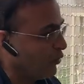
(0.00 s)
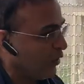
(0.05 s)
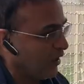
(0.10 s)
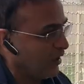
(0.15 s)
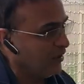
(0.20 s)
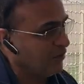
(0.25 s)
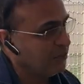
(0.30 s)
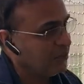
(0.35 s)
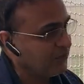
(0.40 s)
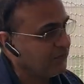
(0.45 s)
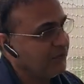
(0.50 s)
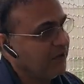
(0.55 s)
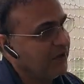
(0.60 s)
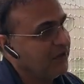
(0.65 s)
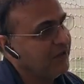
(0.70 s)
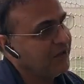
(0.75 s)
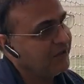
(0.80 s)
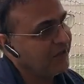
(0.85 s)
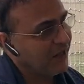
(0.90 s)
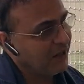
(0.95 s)
while, but
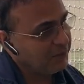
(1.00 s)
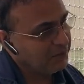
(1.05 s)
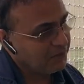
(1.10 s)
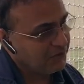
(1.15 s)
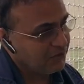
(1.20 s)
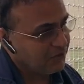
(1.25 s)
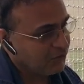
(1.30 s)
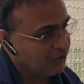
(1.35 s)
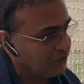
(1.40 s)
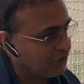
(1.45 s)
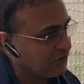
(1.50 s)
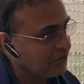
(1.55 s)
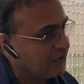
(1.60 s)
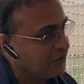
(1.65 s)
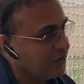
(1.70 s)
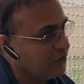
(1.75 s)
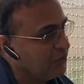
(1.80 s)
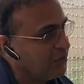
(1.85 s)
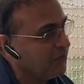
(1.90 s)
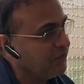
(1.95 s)
finally it happened. So this is
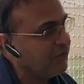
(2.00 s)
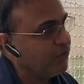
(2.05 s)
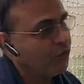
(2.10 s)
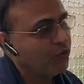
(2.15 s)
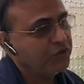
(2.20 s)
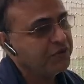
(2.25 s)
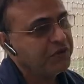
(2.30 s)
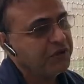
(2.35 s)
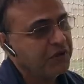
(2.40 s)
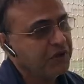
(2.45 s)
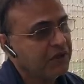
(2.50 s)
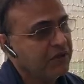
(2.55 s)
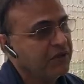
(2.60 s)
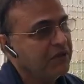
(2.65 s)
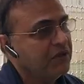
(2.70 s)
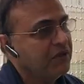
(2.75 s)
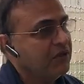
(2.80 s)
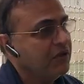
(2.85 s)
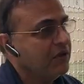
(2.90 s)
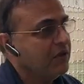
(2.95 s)
our fourth year.
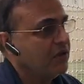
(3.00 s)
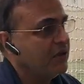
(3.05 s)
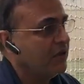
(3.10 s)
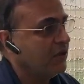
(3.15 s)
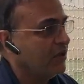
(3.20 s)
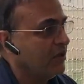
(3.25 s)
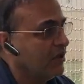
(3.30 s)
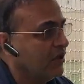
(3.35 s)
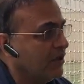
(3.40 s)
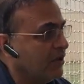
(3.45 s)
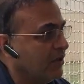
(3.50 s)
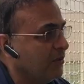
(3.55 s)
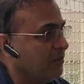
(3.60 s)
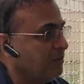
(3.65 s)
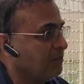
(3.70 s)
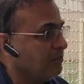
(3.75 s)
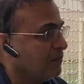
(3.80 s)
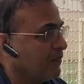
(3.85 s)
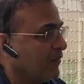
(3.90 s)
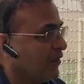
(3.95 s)

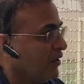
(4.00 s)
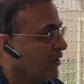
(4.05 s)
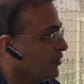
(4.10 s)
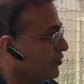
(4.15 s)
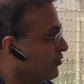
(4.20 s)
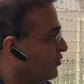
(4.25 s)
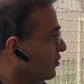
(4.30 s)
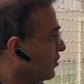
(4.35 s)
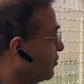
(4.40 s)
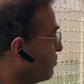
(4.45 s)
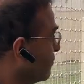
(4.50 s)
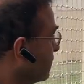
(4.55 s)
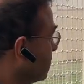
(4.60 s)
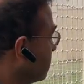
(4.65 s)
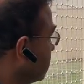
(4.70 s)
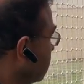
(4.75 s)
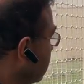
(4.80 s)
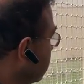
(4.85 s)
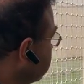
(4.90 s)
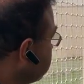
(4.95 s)
Um, so this
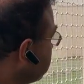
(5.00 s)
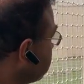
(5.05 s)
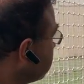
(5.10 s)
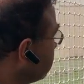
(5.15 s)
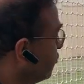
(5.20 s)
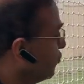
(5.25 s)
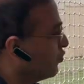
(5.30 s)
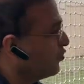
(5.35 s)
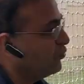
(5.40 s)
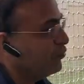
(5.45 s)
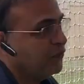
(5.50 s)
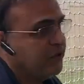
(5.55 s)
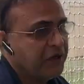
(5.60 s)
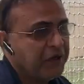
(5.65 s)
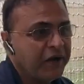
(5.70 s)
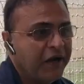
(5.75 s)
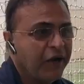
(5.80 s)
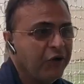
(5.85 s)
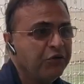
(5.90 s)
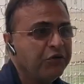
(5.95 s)
was a disused
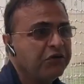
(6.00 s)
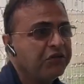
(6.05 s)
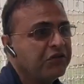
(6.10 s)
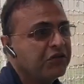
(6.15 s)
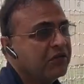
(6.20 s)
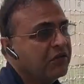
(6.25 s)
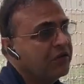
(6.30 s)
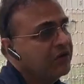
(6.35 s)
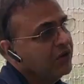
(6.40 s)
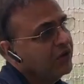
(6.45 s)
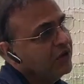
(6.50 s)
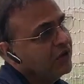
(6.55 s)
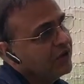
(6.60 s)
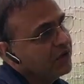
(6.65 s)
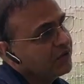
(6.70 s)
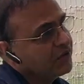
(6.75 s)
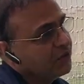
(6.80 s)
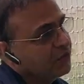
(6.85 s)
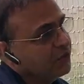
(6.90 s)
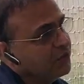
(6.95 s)
warehouse.
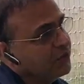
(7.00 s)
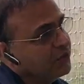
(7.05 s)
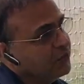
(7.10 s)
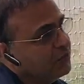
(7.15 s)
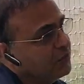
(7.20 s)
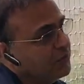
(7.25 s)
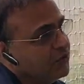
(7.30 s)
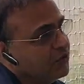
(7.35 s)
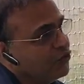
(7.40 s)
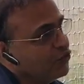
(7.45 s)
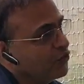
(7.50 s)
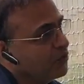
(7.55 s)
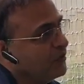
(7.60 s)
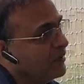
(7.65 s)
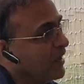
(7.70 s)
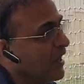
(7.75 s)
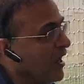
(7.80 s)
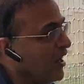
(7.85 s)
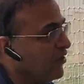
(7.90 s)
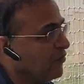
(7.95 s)
So it, it, took me
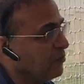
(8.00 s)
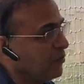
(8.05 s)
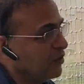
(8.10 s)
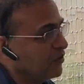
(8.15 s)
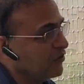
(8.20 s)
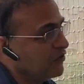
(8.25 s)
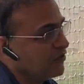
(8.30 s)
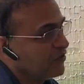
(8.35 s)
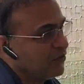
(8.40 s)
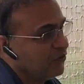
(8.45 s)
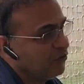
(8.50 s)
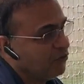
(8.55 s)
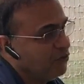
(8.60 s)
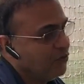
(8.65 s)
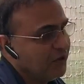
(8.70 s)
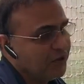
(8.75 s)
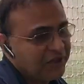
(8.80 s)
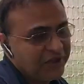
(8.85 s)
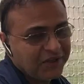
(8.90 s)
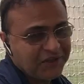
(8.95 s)
eight months of
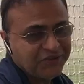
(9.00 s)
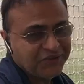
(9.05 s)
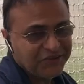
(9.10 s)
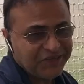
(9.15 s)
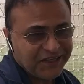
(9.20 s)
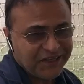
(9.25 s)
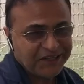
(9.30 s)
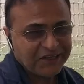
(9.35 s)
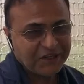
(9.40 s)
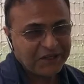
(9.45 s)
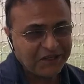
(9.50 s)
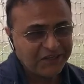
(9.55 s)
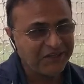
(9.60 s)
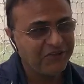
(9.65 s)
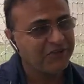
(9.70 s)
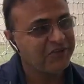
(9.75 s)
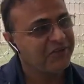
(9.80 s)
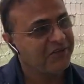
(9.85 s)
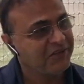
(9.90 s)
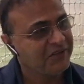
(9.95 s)
working day and
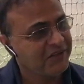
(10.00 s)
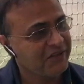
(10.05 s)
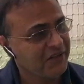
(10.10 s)
night.